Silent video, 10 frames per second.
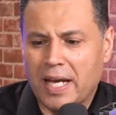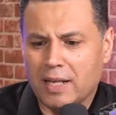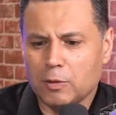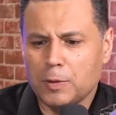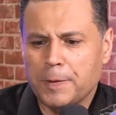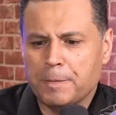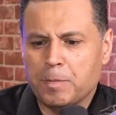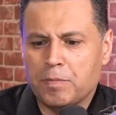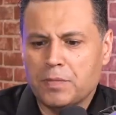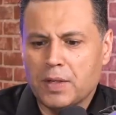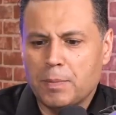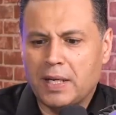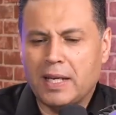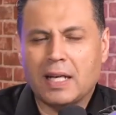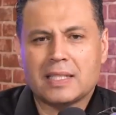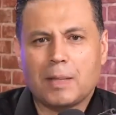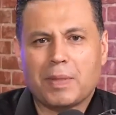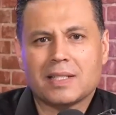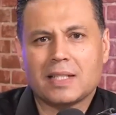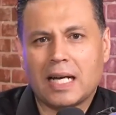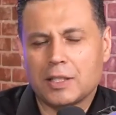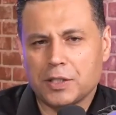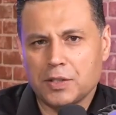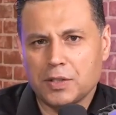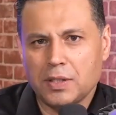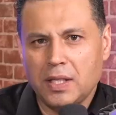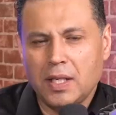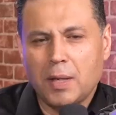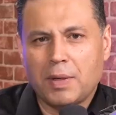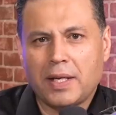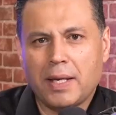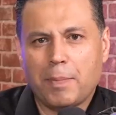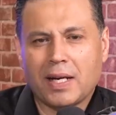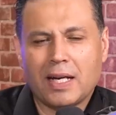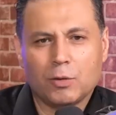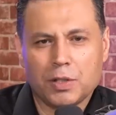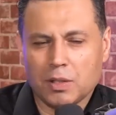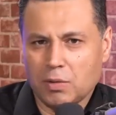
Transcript: Well. Why should we be spending